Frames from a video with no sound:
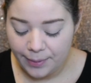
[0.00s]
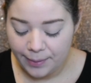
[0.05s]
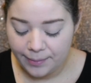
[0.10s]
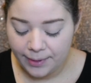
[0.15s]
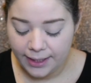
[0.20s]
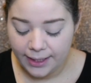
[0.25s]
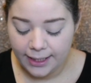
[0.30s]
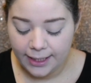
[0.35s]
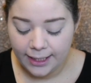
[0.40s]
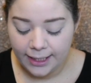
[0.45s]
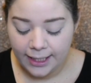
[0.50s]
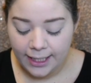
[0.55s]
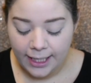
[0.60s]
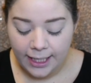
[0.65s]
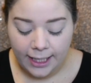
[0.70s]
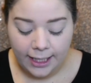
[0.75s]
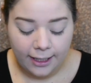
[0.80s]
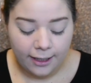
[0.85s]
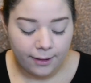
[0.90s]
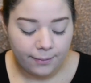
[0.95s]
I'm gonna
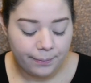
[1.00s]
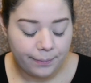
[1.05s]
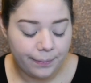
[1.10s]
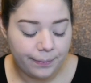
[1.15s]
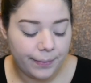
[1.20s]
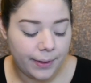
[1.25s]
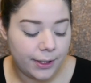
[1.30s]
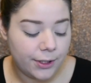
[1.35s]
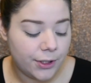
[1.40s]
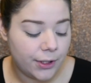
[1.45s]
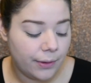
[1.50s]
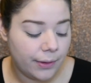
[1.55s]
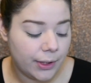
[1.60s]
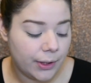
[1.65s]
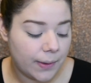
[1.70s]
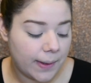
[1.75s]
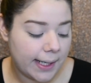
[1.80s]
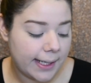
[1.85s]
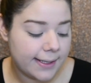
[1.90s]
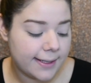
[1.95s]
be showing
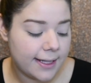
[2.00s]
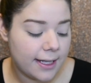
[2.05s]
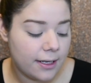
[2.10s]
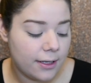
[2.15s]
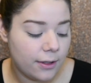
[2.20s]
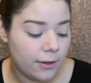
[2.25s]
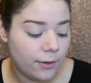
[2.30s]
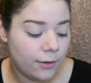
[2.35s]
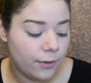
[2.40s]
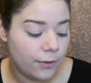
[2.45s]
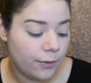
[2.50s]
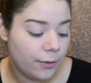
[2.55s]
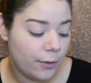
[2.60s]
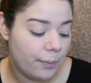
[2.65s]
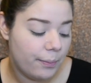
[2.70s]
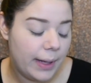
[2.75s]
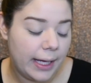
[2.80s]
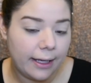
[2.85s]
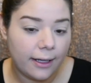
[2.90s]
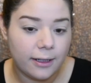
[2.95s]
you guys the new
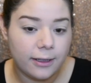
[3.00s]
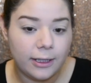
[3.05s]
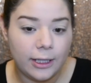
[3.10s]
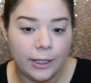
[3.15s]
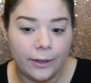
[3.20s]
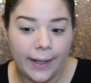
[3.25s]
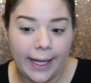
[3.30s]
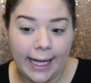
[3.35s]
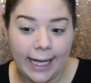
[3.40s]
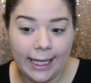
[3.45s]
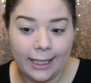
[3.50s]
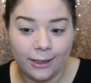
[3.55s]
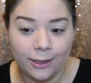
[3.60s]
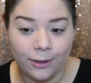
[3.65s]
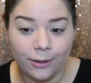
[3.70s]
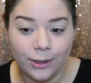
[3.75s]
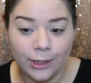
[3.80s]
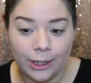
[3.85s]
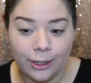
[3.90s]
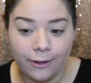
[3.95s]
Mega Glow
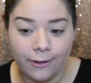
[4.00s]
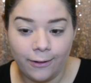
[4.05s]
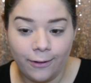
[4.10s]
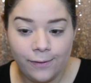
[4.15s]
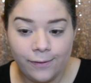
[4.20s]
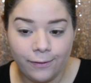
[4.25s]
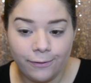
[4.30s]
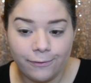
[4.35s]
Halo Glow